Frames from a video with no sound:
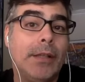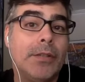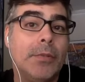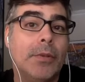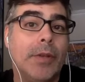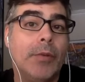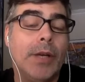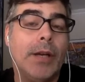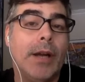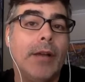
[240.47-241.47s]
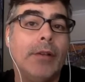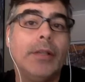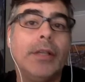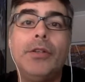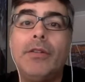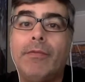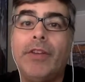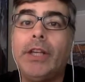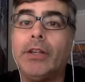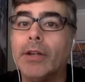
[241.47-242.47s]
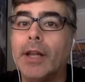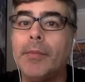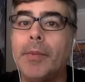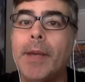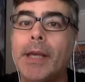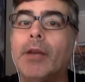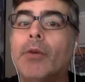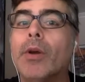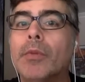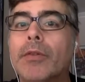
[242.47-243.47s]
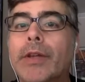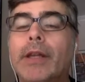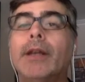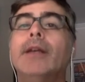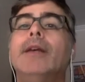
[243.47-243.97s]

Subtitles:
this movie, where I only figured I'd be making one movie,